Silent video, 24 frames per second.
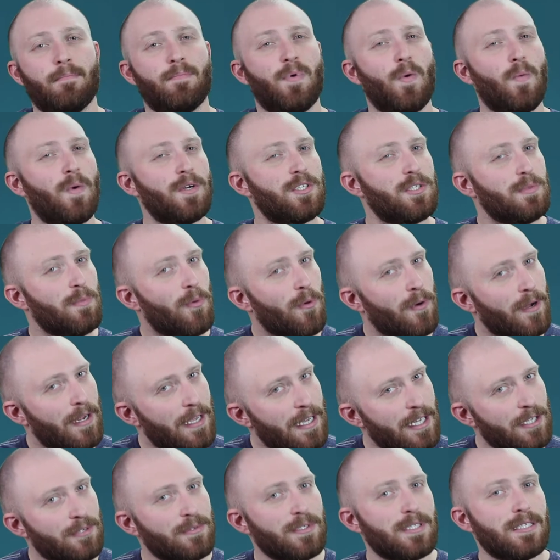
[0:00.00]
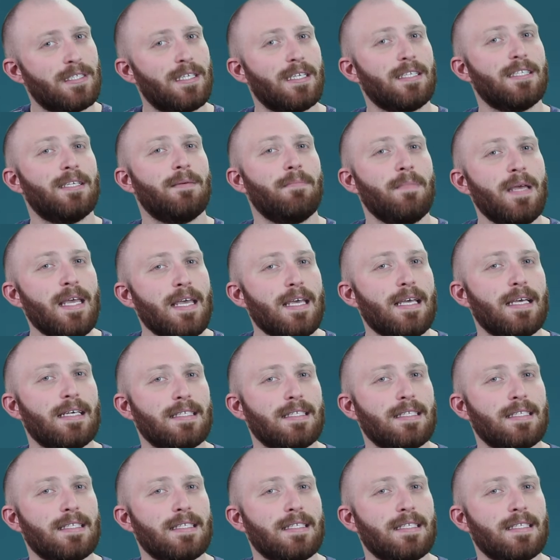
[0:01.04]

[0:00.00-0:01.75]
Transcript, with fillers: But what's more interesting to me